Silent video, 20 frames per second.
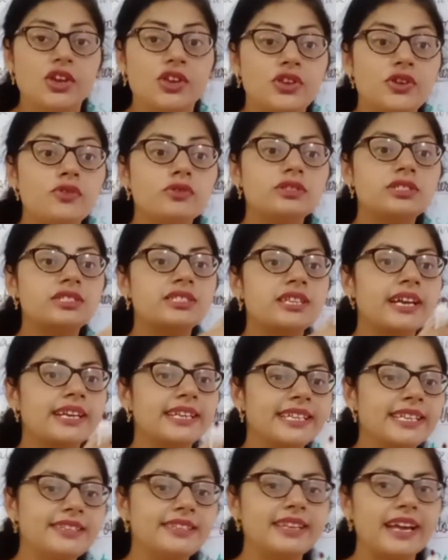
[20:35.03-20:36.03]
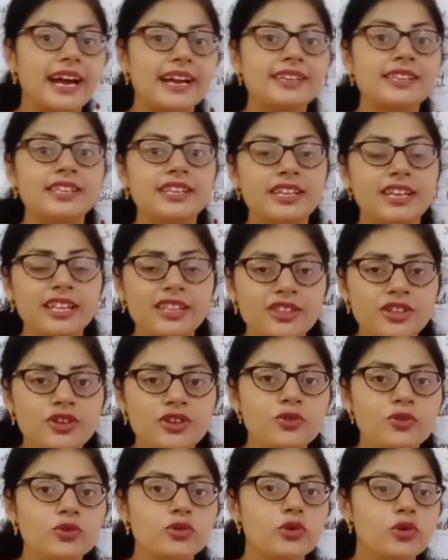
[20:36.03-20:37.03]
you studied that in
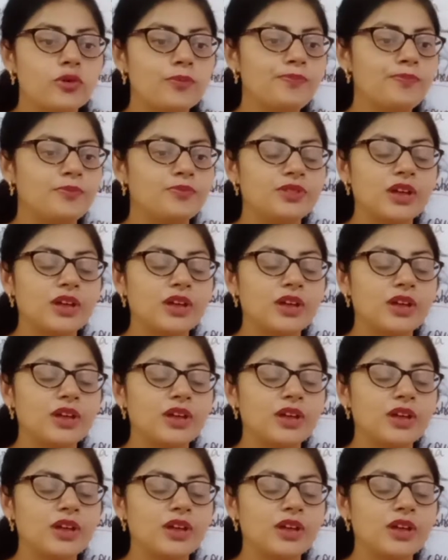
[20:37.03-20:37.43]
Europe,